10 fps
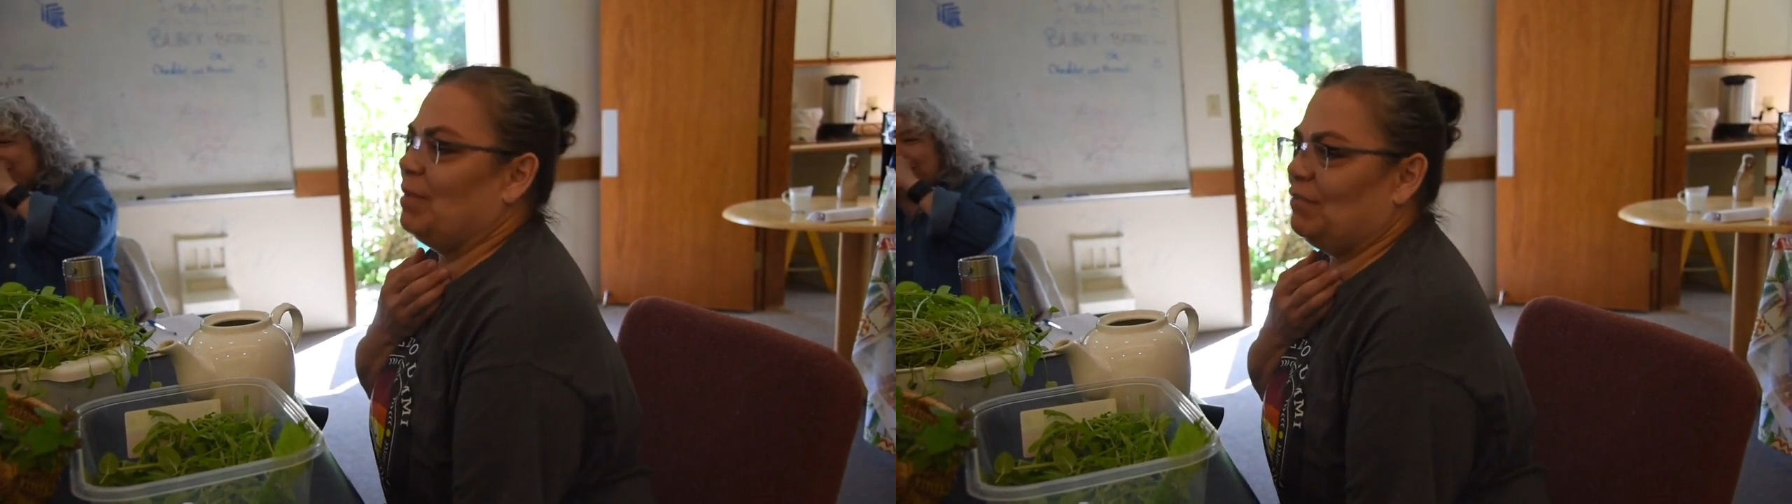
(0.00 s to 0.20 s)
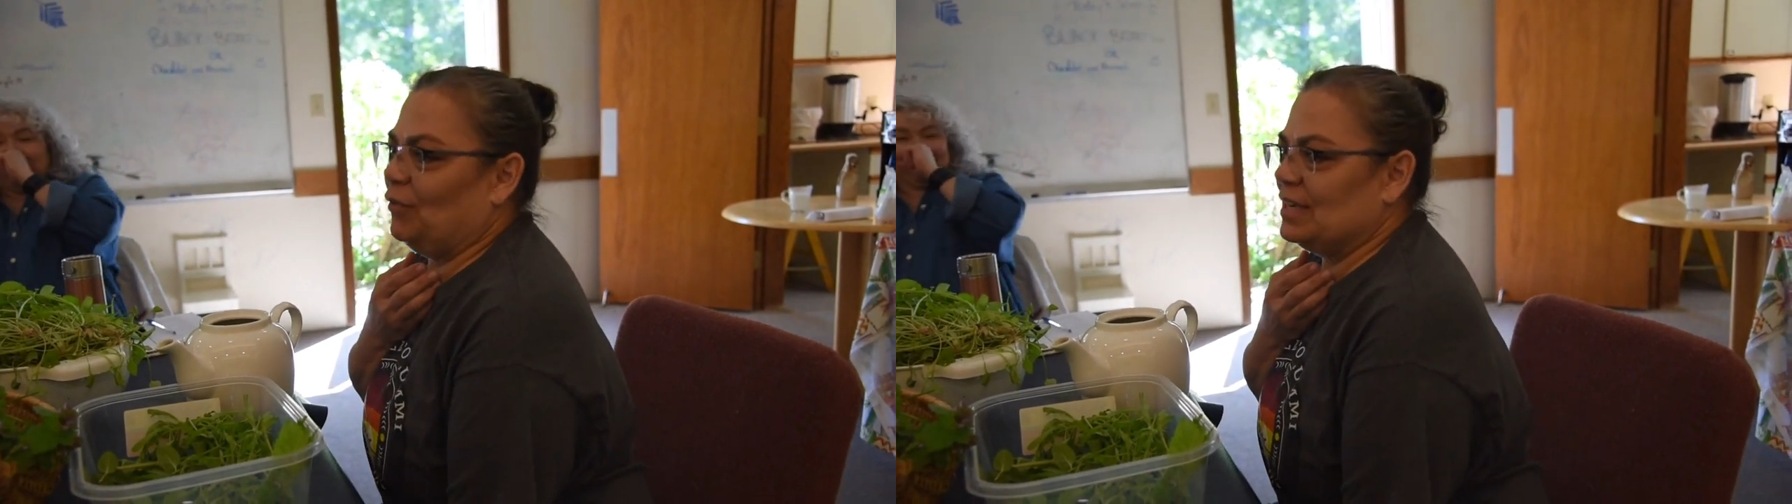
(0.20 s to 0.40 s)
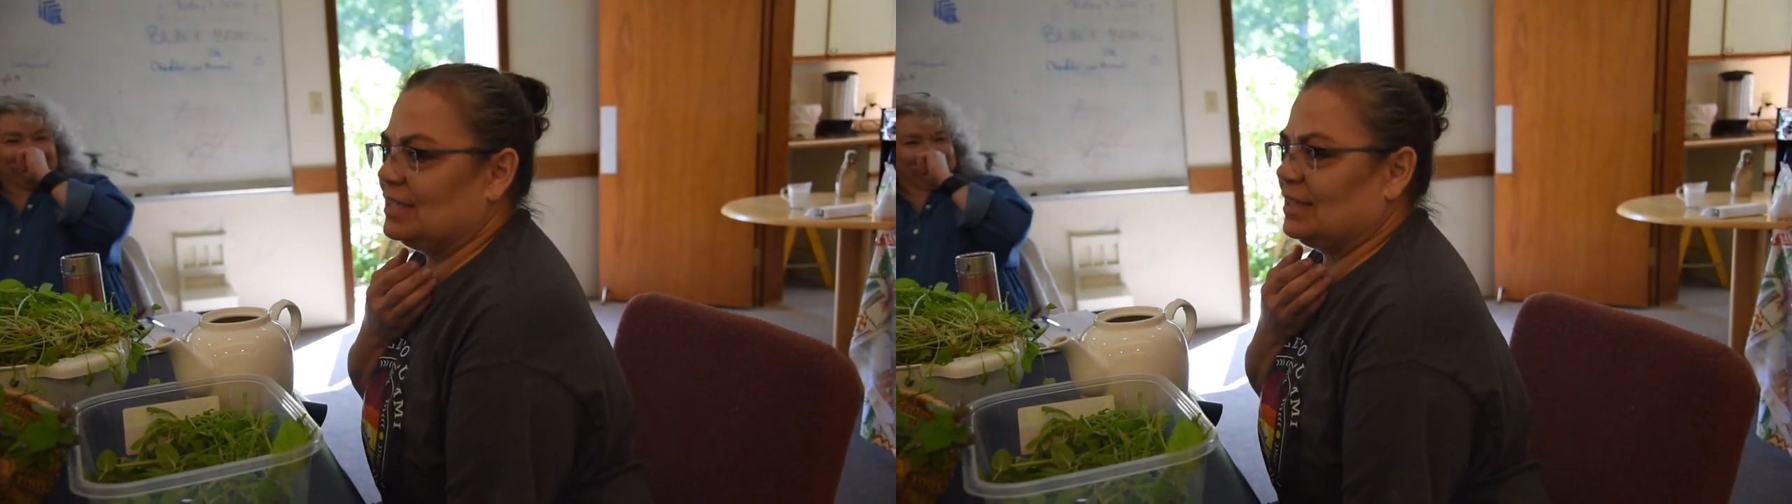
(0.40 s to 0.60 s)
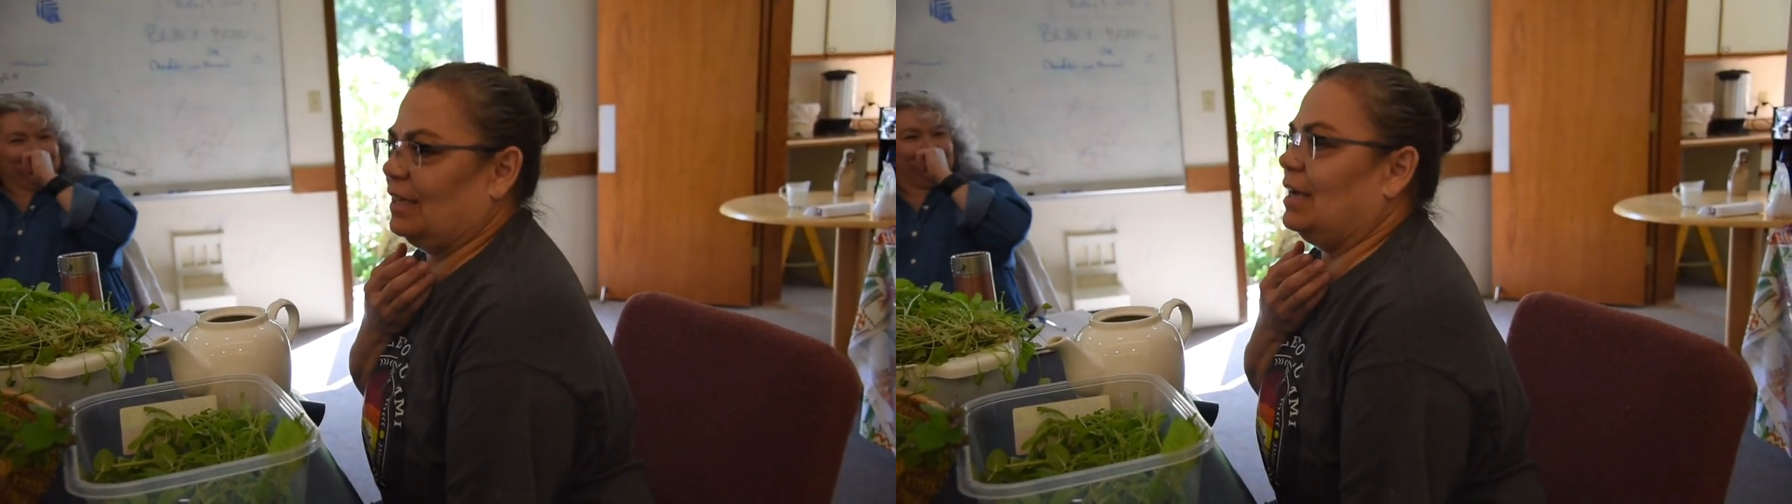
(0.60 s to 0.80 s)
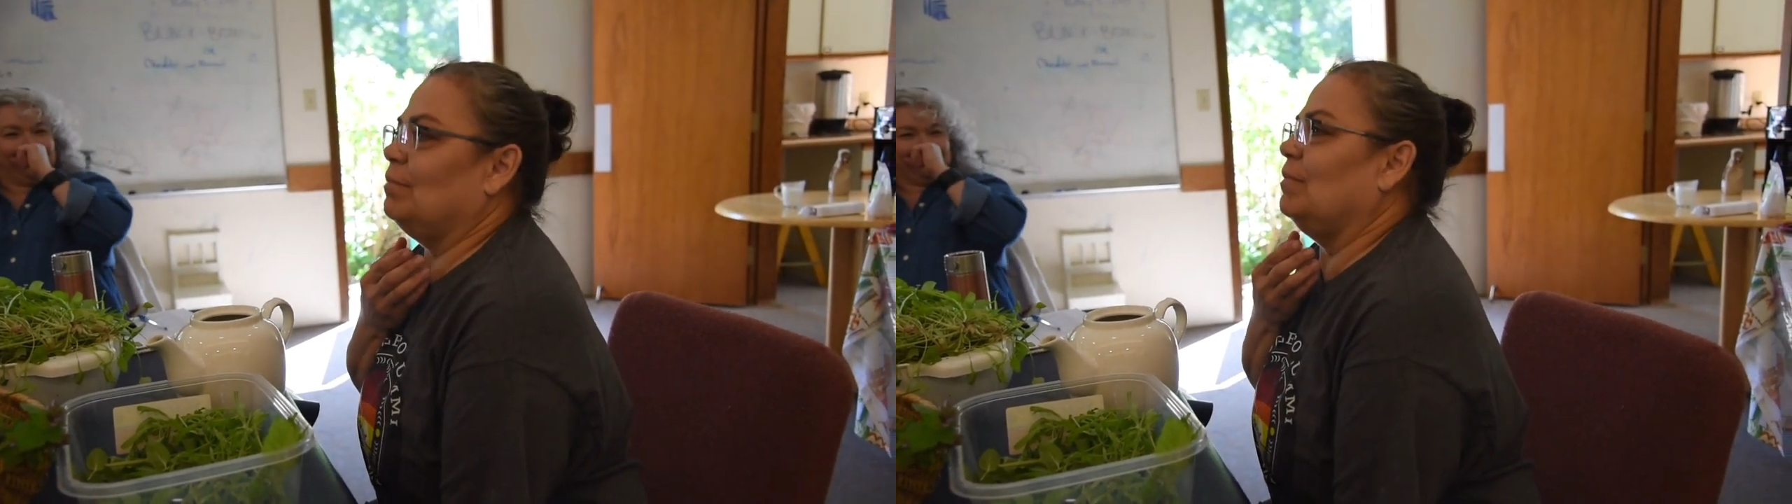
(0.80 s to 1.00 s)
my voice,
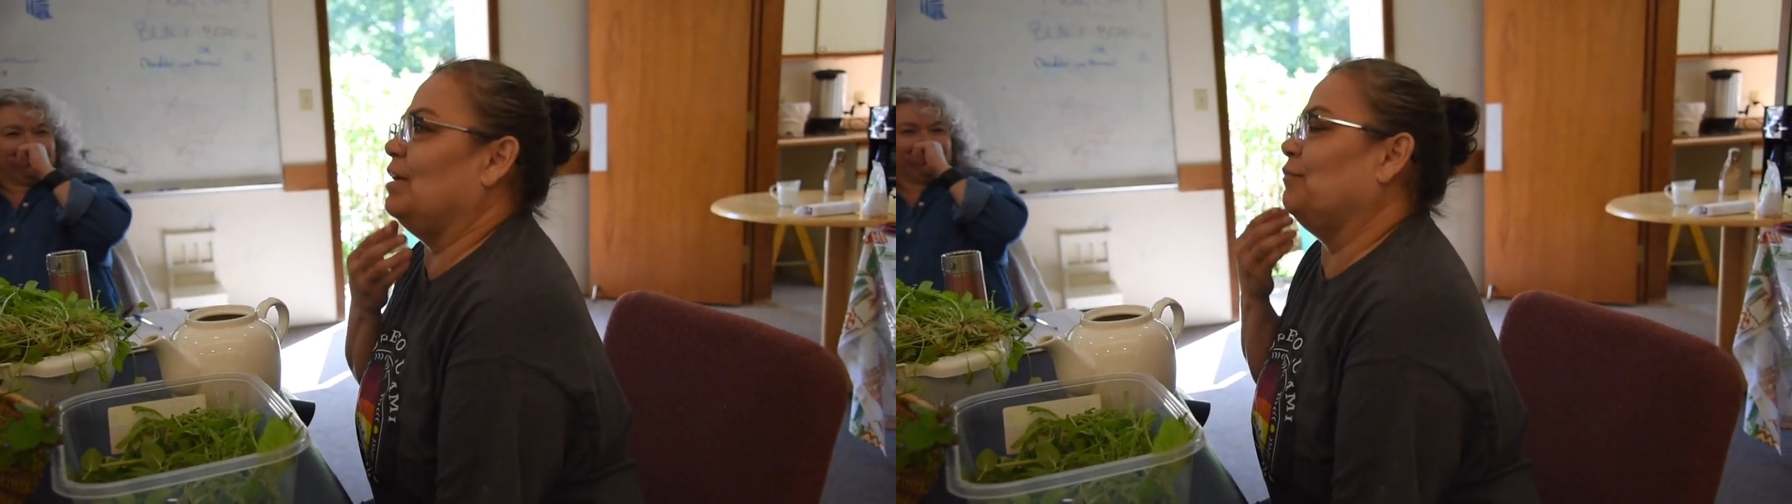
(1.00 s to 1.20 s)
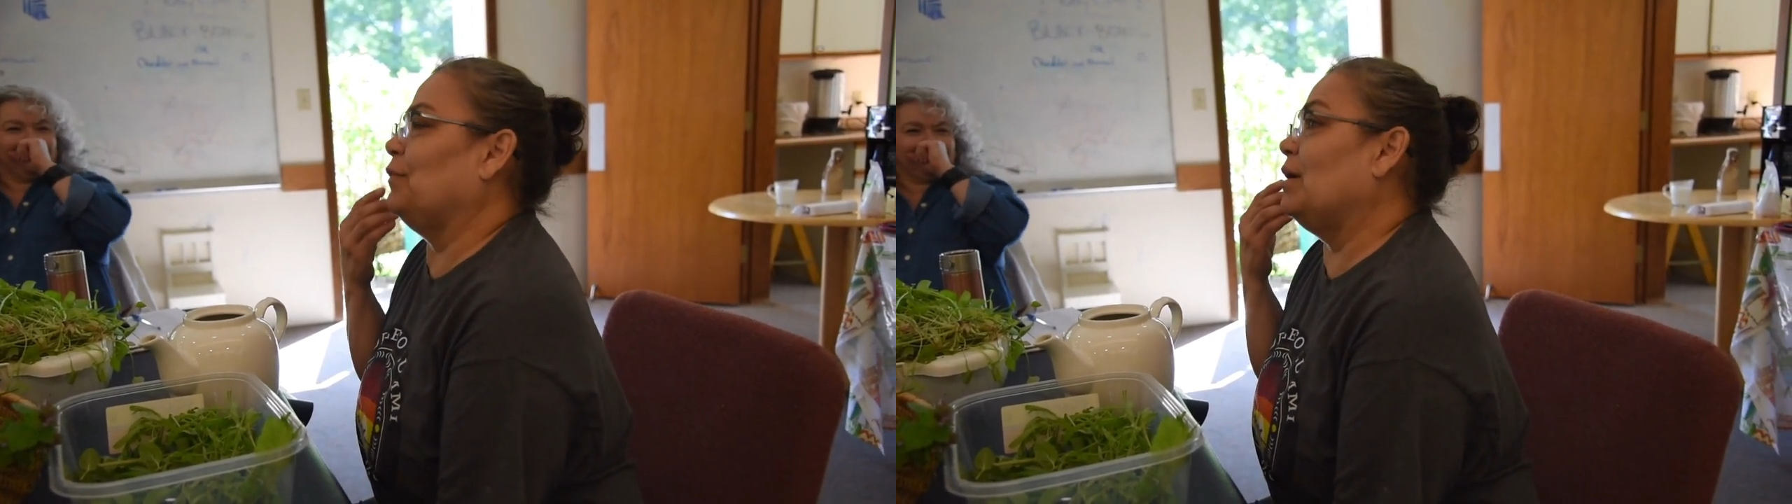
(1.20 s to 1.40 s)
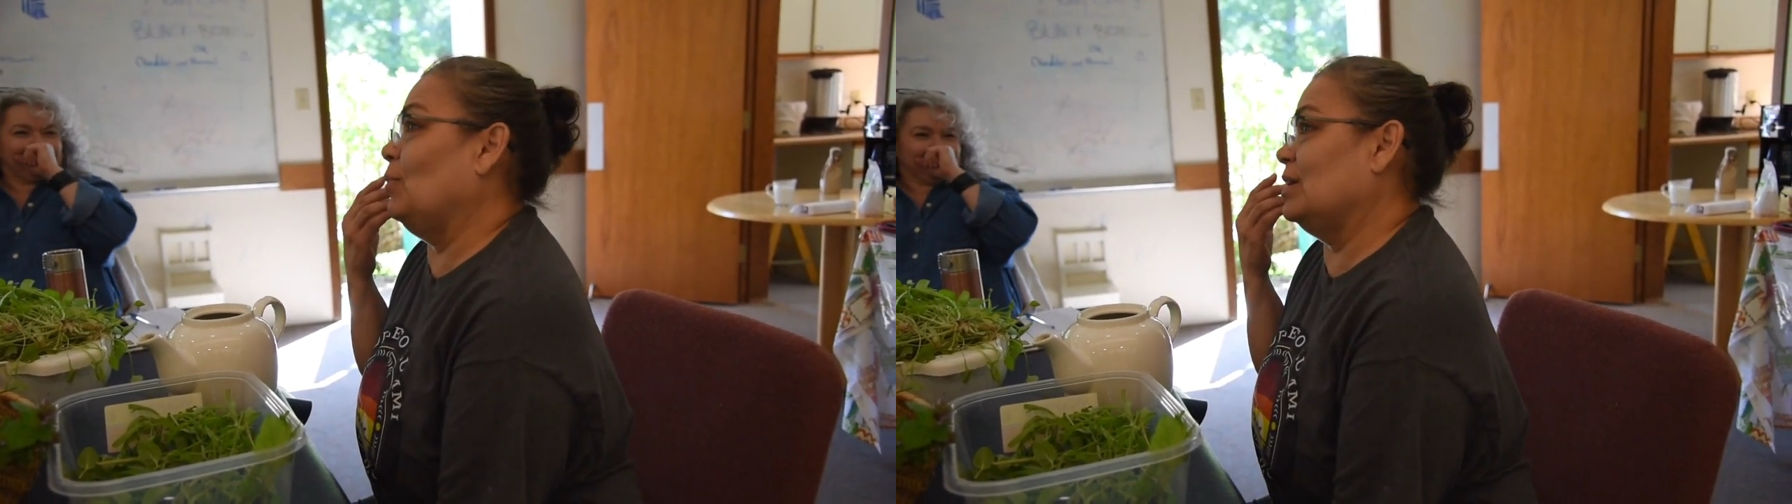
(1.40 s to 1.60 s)
like, my friend